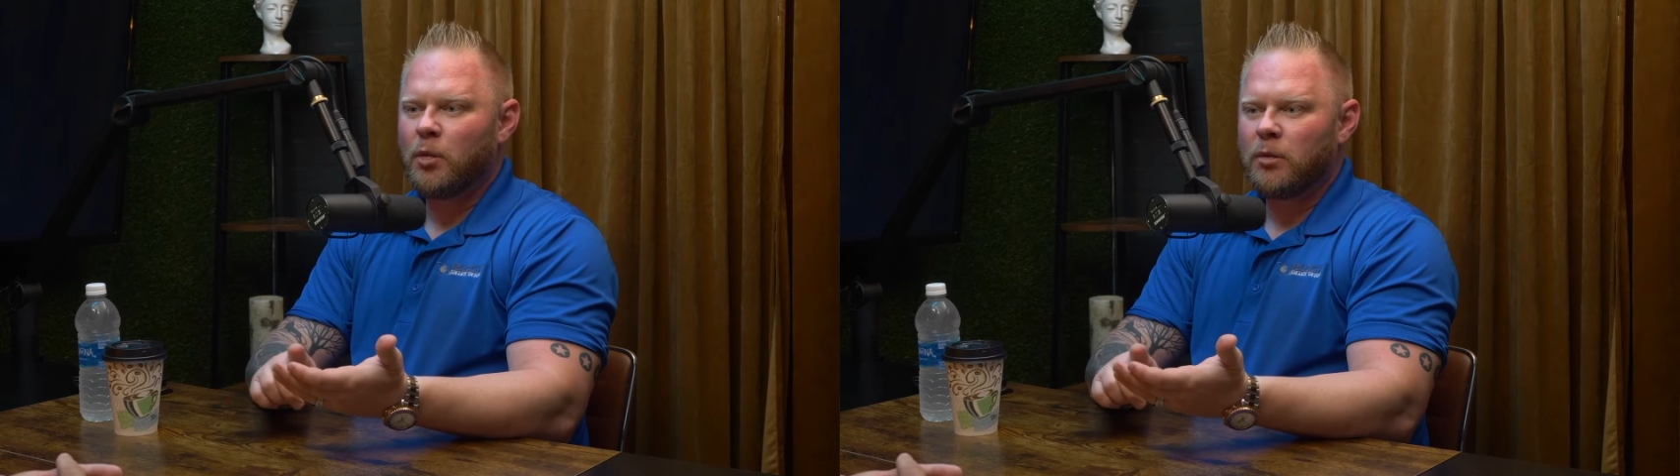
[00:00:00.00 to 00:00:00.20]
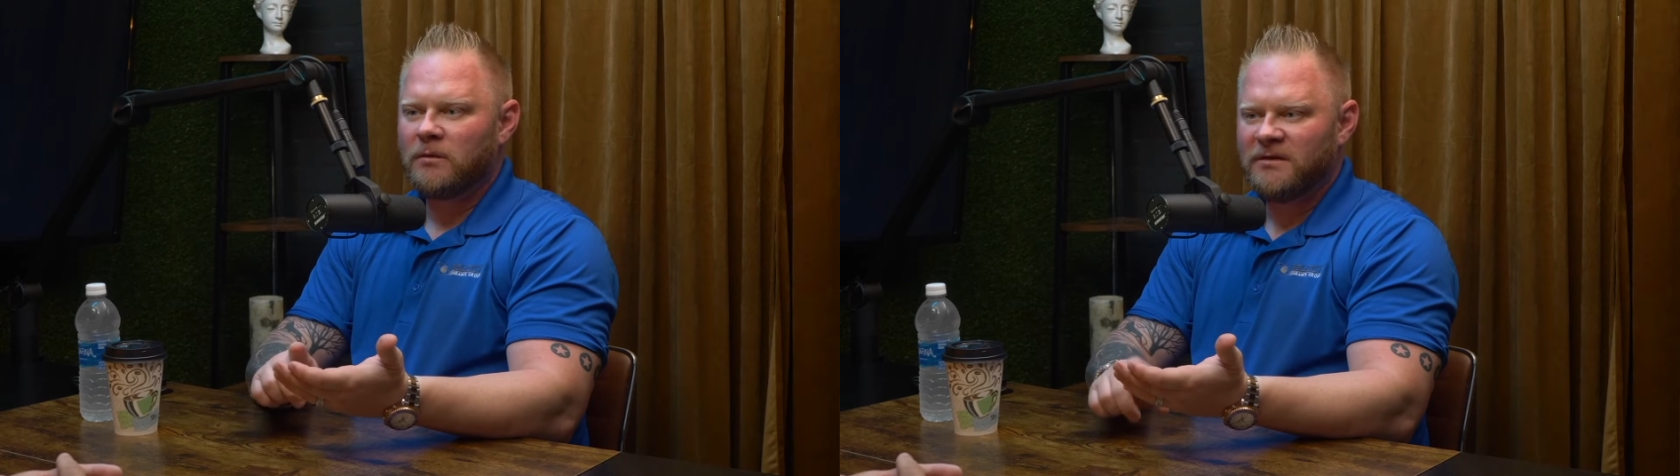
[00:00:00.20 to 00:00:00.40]

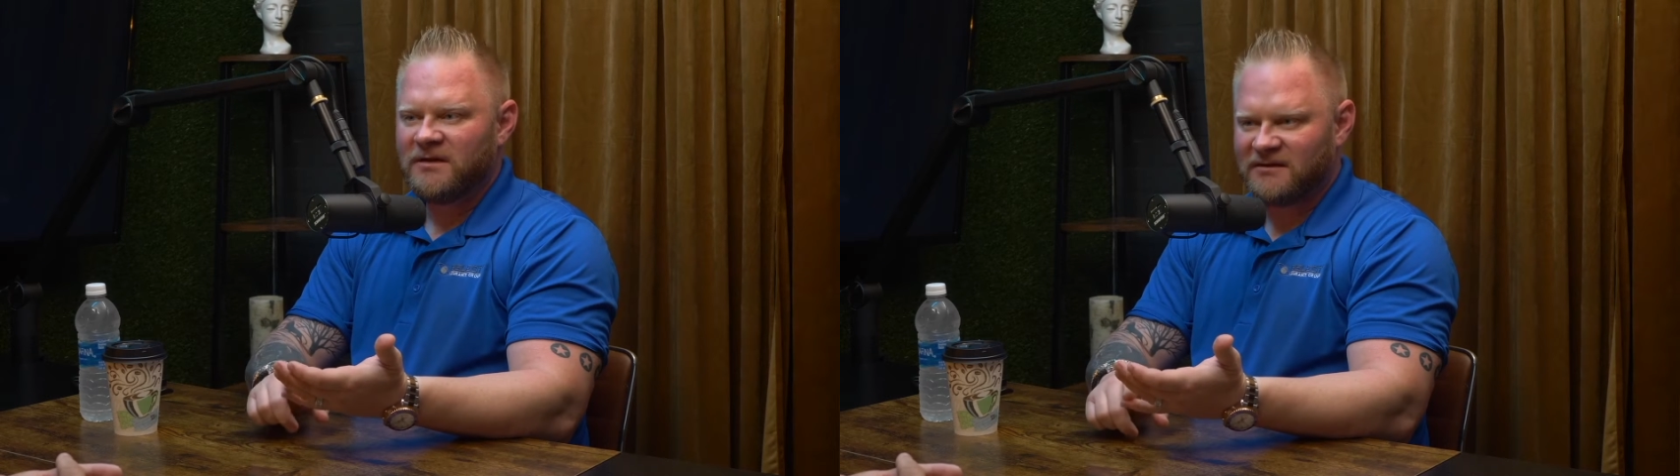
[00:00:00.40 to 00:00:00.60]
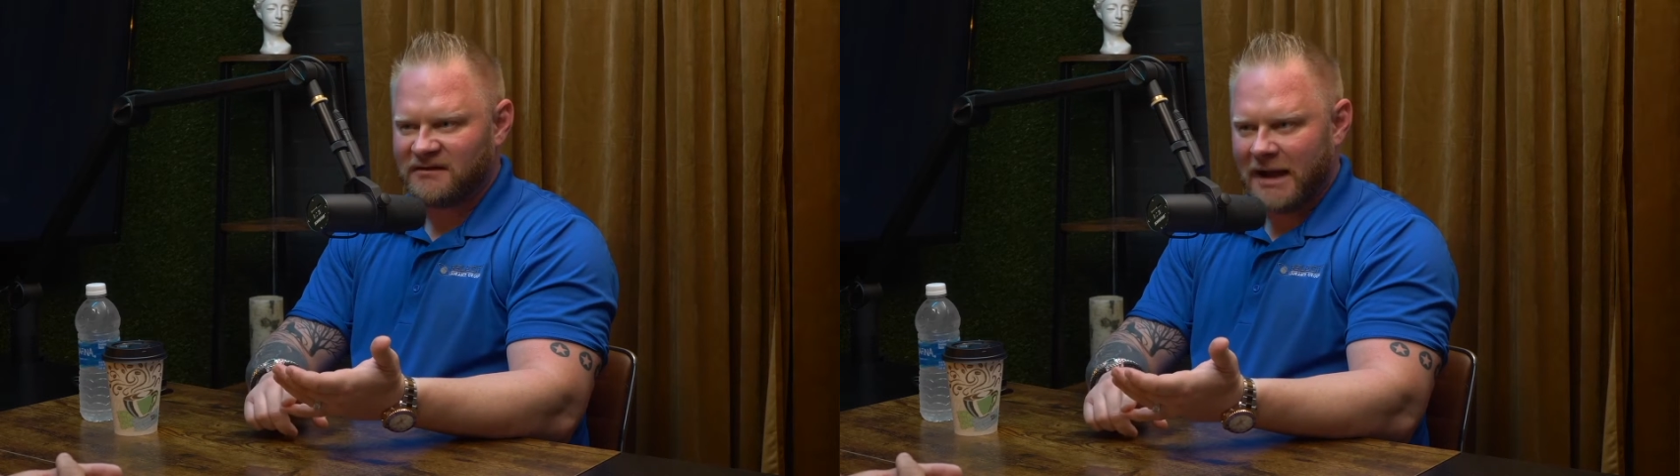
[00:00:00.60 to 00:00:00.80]

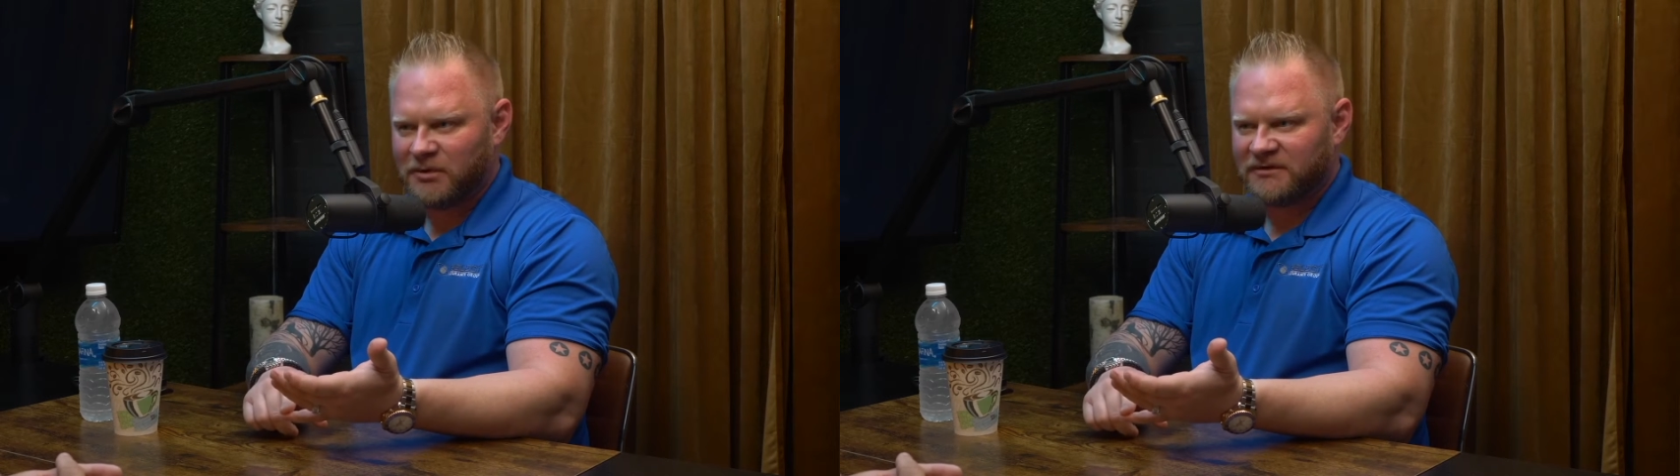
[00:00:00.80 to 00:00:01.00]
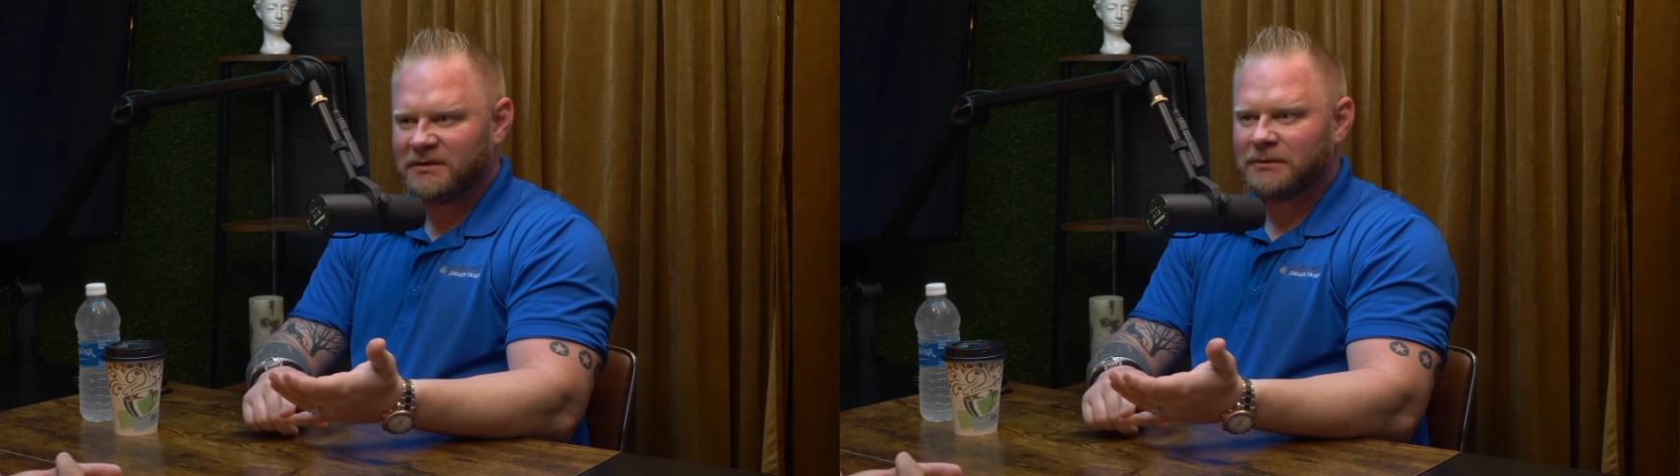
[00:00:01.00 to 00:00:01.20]
this is
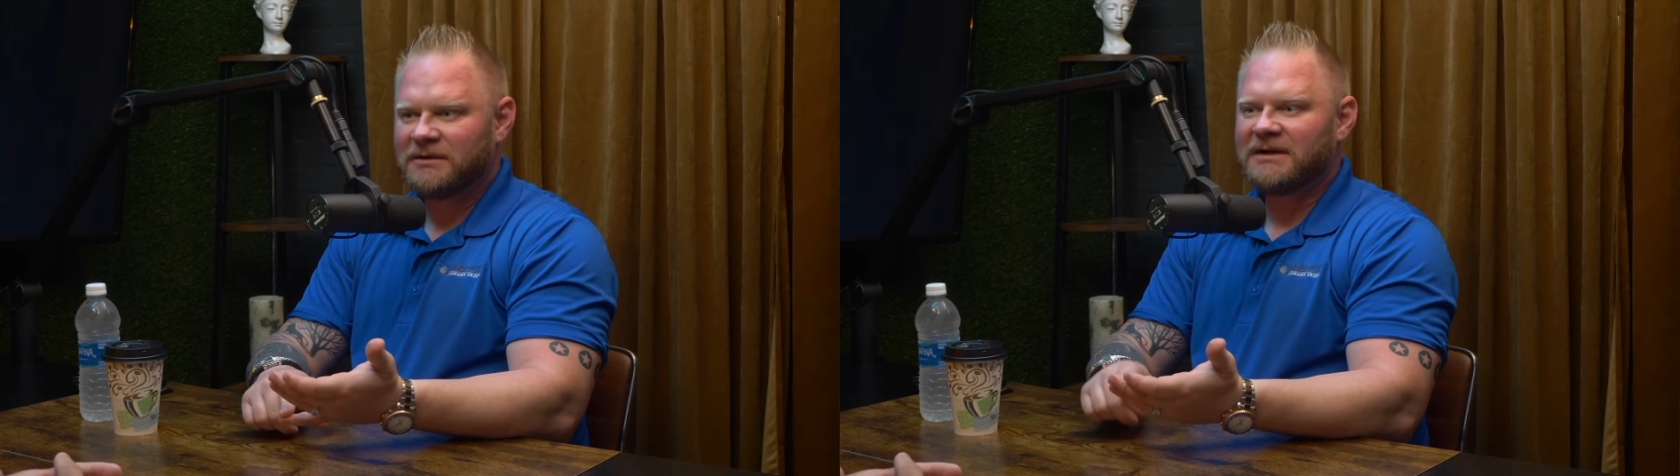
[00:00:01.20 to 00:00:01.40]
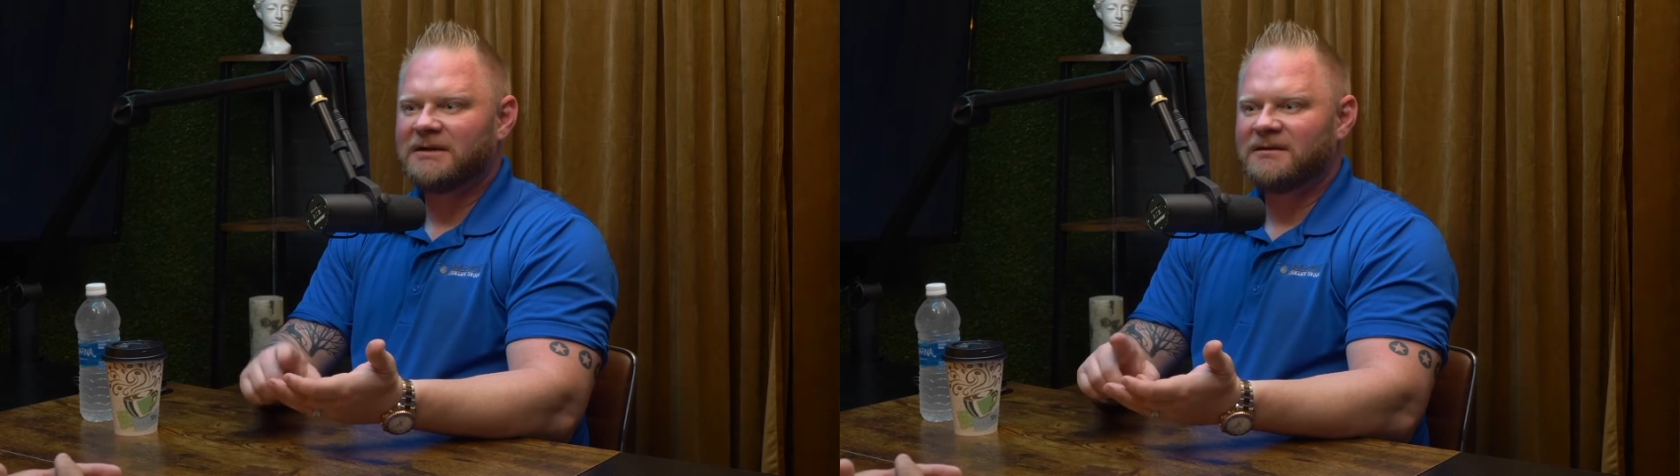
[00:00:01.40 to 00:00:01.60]
opportunity.